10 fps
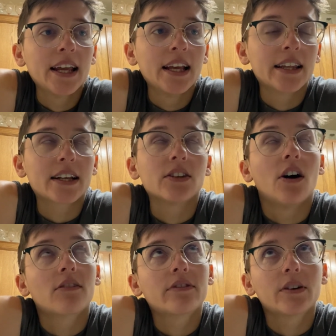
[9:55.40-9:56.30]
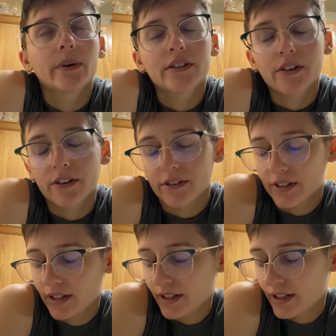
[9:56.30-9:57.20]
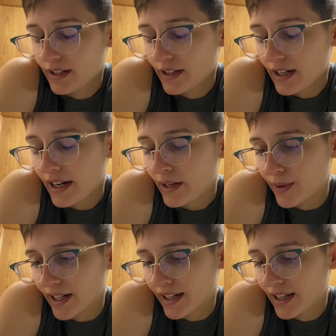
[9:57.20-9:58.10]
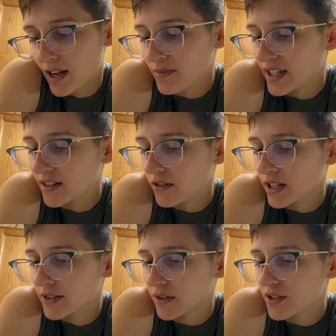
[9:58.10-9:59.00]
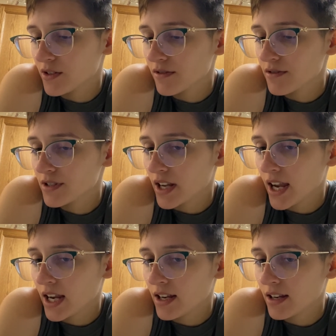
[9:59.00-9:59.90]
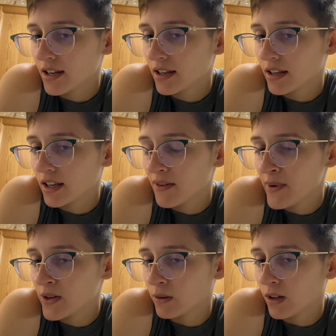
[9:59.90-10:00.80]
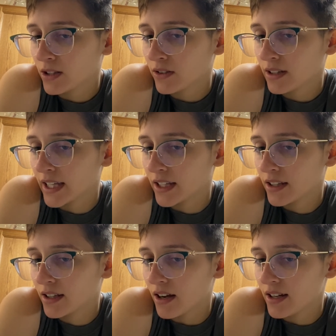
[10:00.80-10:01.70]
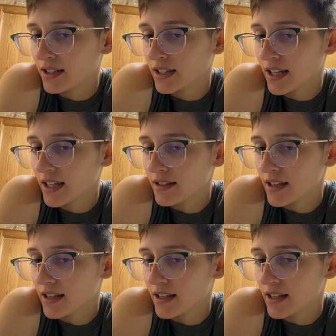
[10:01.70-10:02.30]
like a long flowy skirt. Anyway, I'm like, okay, so you're saying can we no longer like cut kids'